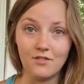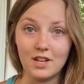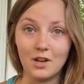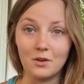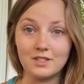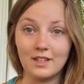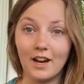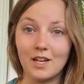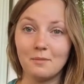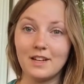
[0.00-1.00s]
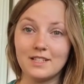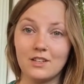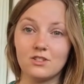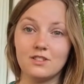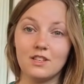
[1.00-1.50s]
videos and guided
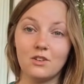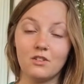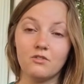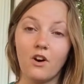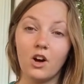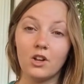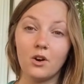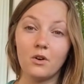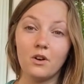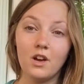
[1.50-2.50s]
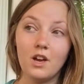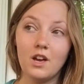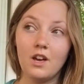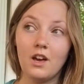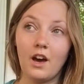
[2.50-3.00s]
meditations that you can follow
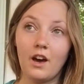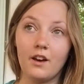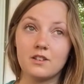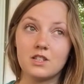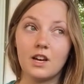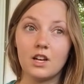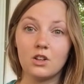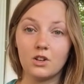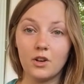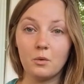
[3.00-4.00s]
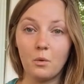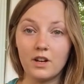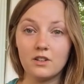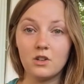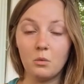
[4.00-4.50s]
to kind of learn what
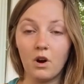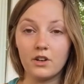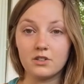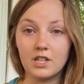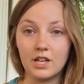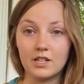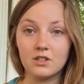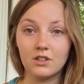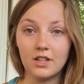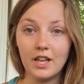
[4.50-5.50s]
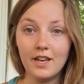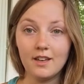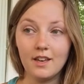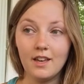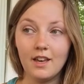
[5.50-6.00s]
you want your sadhana to look like.
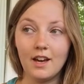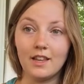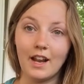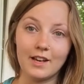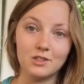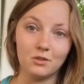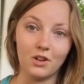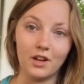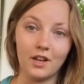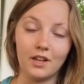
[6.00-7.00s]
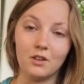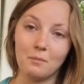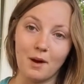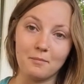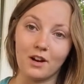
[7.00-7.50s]
And then as you learn it, you'll
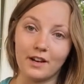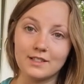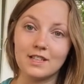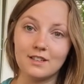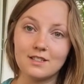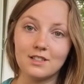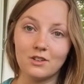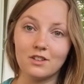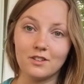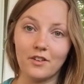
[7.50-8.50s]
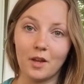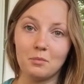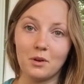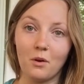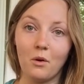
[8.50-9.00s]
memorize it and you can develop
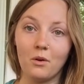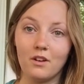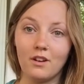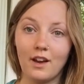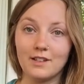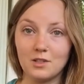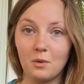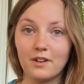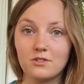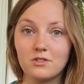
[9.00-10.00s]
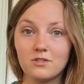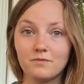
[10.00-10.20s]
your own as you wish.